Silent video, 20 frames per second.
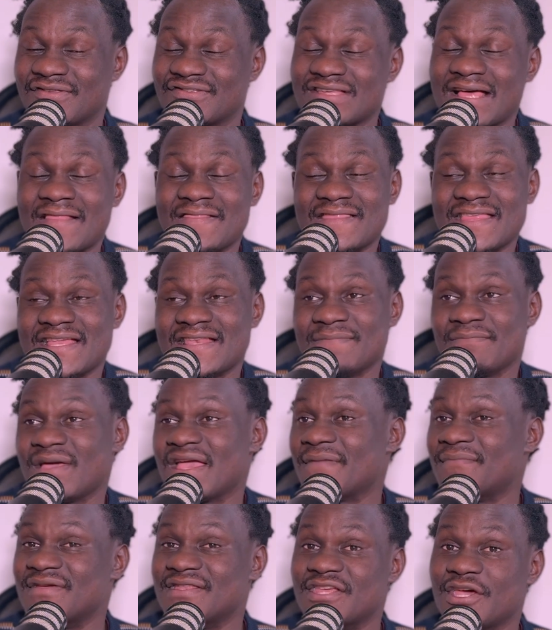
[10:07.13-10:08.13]
And then
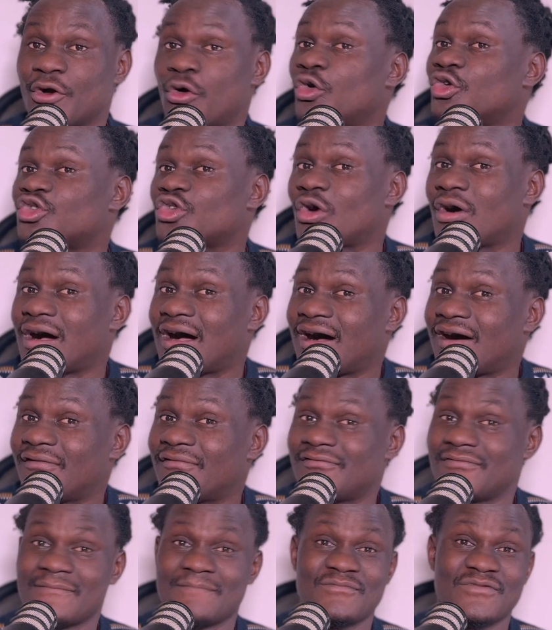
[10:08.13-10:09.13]
maybe they also have
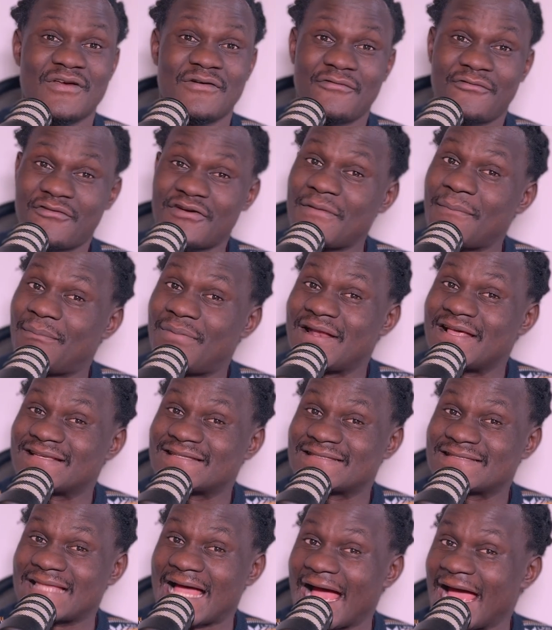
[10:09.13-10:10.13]
free play
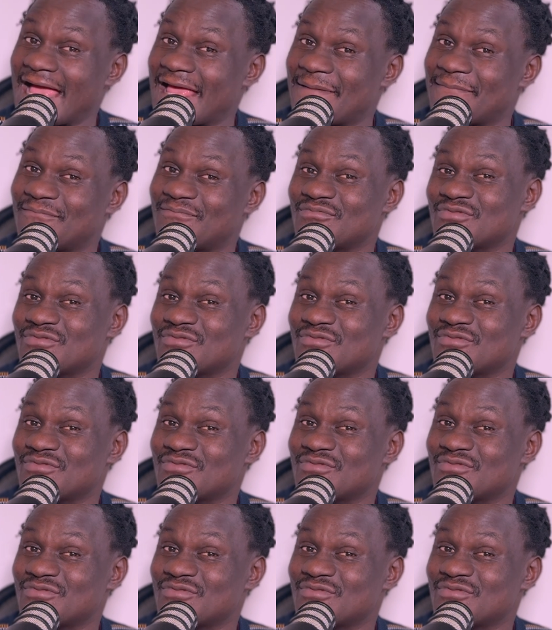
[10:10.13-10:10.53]
time,